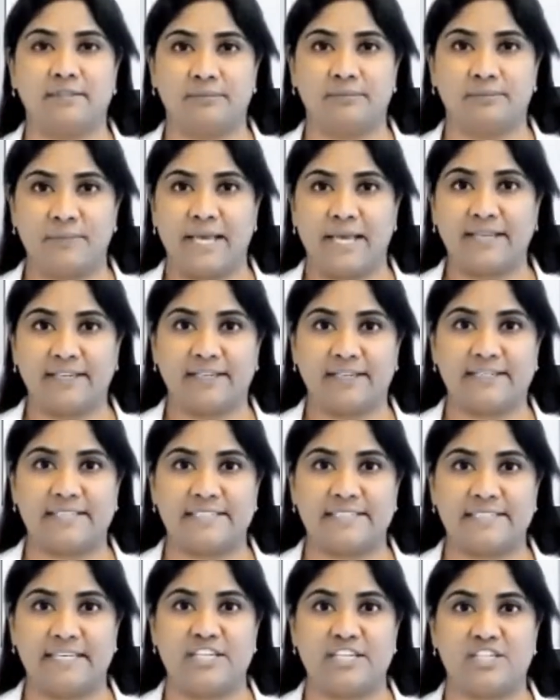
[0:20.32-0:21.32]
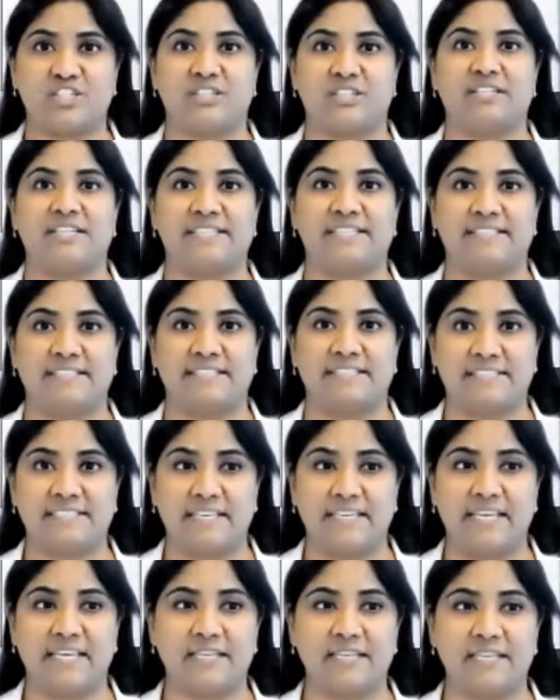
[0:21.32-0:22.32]
Bank reconciliation is a
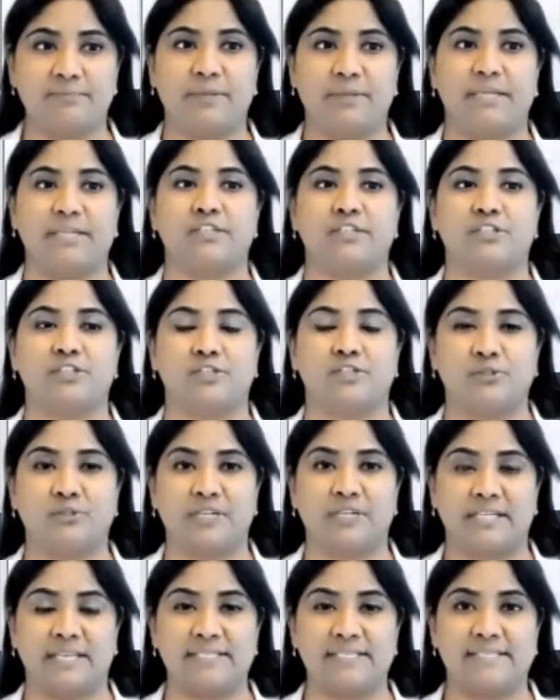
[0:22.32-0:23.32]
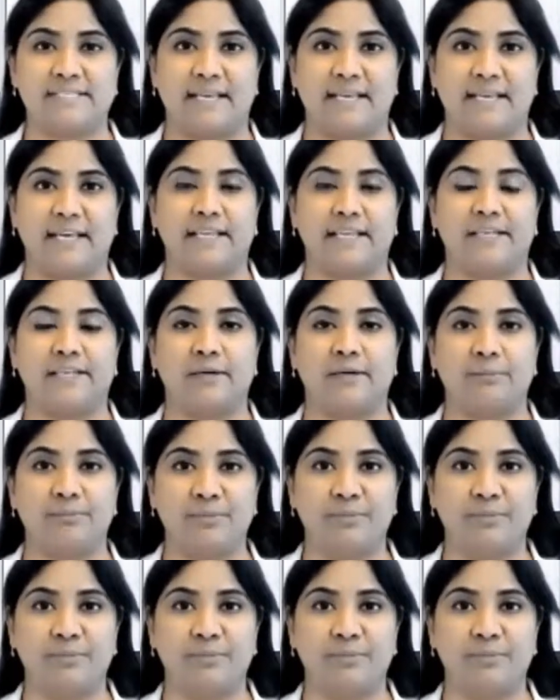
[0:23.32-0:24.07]
statement to reconcile